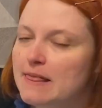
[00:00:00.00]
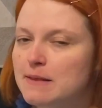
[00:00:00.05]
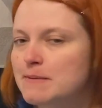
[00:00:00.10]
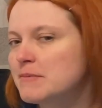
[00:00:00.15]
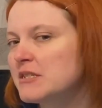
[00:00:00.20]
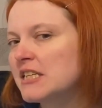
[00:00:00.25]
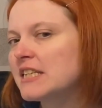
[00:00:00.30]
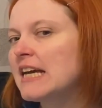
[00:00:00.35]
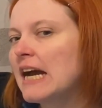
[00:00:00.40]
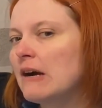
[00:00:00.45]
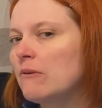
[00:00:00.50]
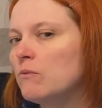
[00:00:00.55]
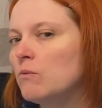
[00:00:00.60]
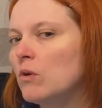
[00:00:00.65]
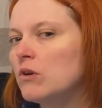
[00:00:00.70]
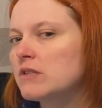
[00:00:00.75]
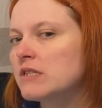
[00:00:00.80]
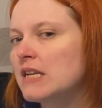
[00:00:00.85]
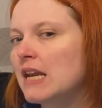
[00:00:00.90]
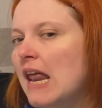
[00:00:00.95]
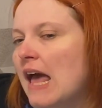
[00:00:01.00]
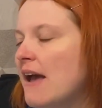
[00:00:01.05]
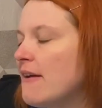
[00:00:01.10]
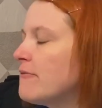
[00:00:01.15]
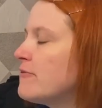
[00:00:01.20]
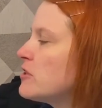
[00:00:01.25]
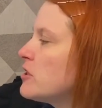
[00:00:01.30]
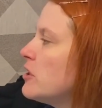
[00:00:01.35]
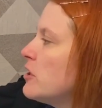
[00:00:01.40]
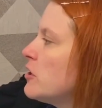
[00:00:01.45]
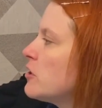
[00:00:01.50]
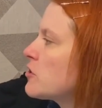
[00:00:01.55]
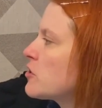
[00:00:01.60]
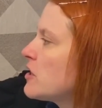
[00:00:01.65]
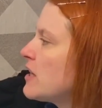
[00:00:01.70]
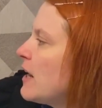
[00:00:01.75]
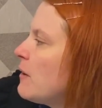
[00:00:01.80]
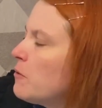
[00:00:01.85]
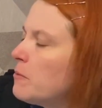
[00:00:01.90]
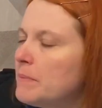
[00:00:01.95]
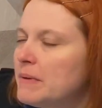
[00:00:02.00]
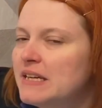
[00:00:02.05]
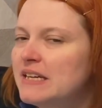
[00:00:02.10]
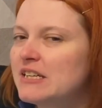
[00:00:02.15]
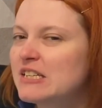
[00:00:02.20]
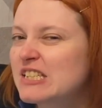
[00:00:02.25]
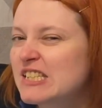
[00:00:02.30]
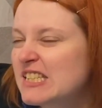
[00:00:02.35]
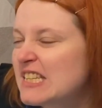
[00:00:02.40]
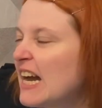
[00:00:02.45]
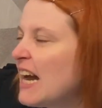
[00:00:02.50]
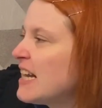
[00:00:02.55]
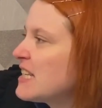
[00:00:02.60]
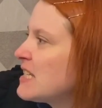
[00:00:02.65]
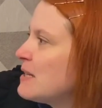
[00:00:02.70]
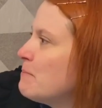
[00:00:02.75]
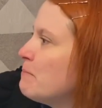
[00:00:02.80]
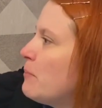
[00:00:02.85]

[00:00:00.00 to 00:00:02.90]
them to count what's left. So that would be your starting